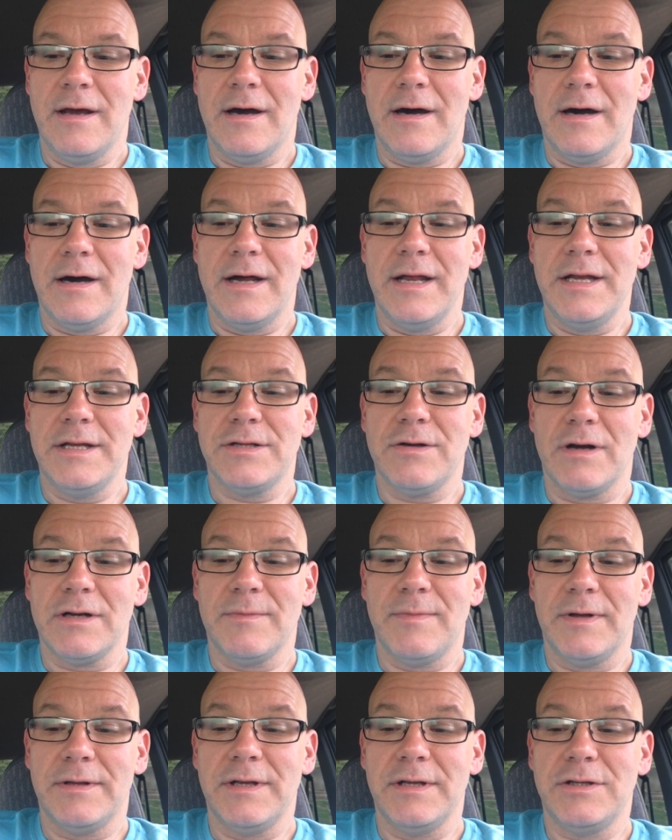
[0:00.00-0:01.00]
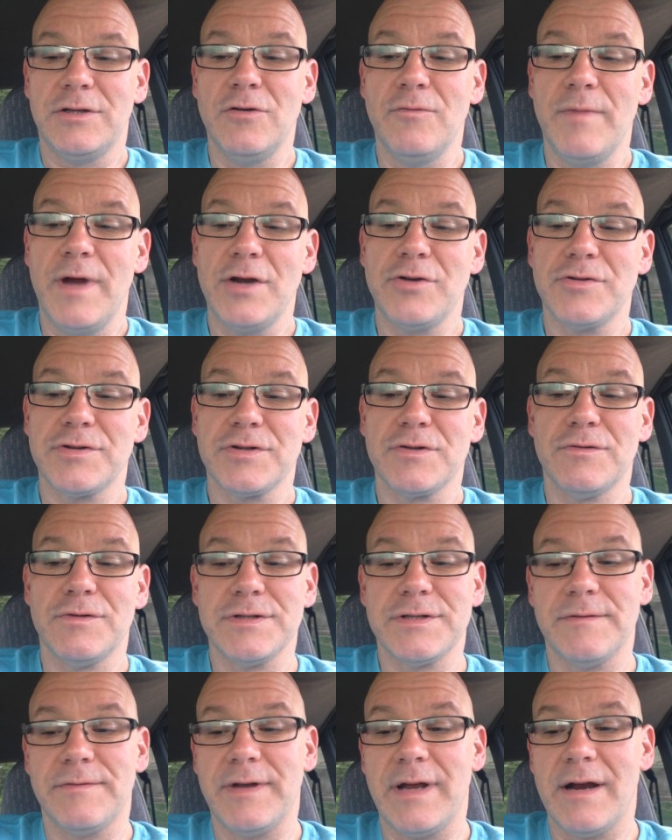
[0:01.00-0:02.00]
Uh, he talked about the two major
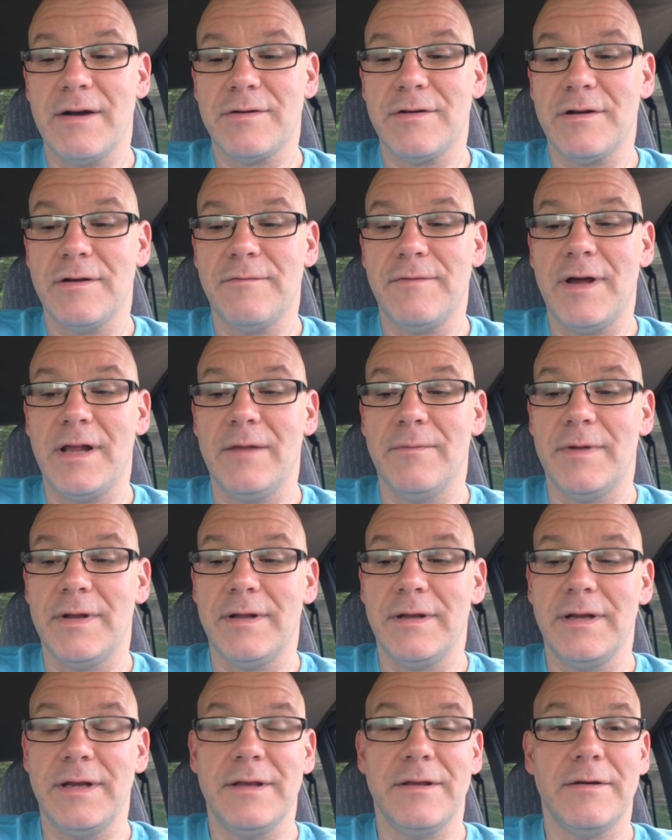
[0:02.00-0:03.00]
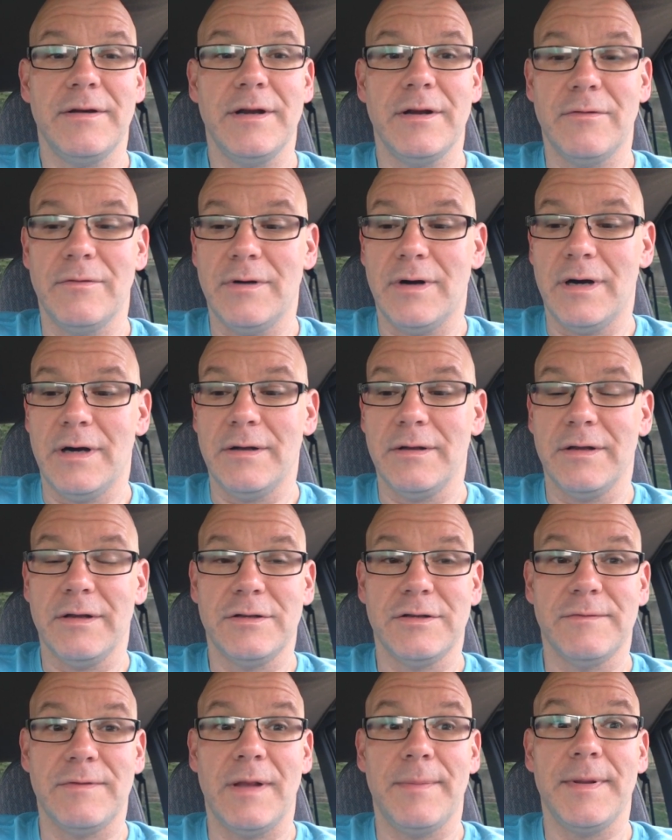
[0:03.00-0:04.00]
schools of character development, either you know, uh,
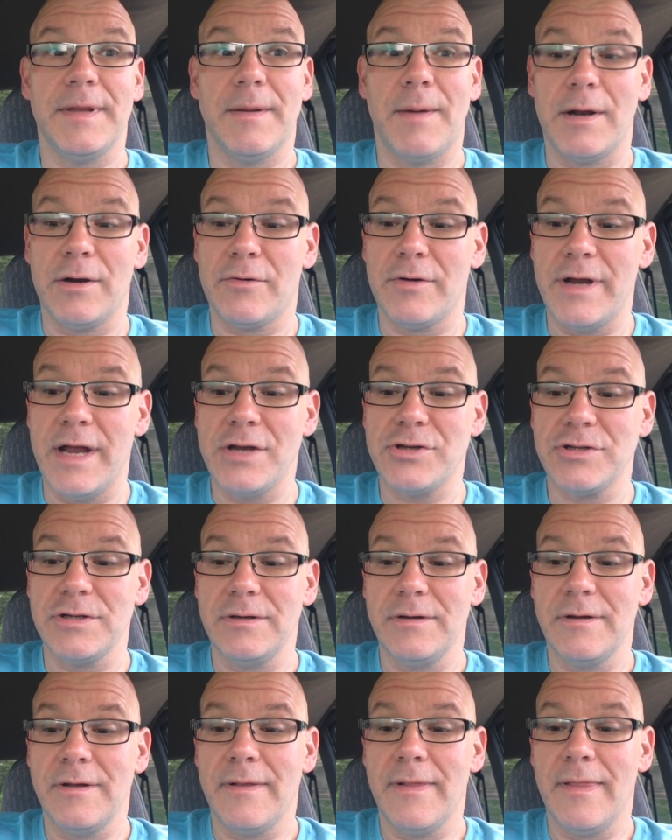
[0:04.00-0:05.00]
developing them on creation,